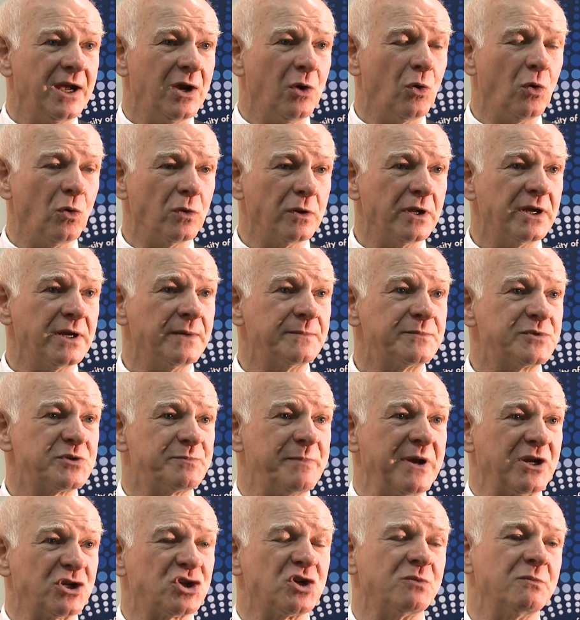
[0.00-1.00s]
all the
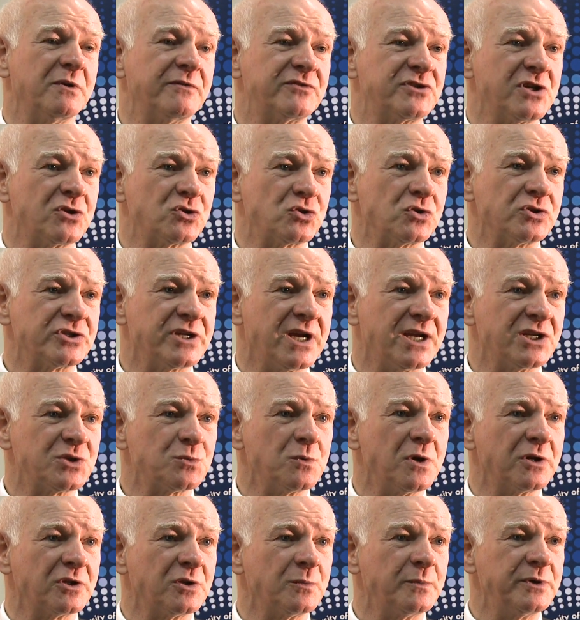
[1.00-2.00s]
spectrum of social science
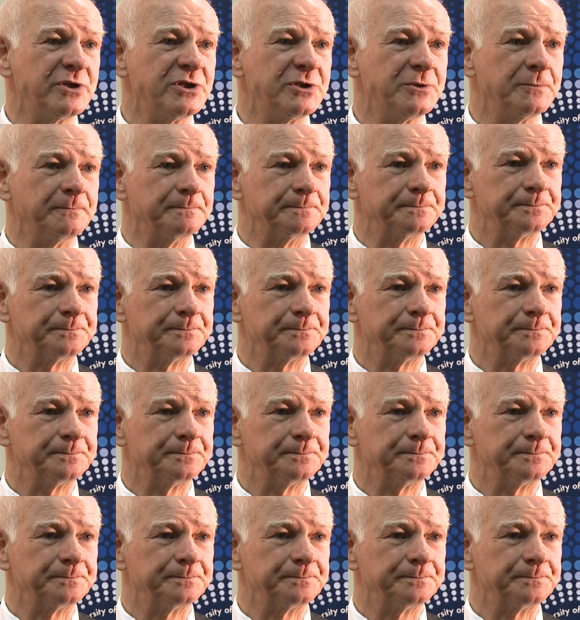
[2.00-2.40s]
work that we do.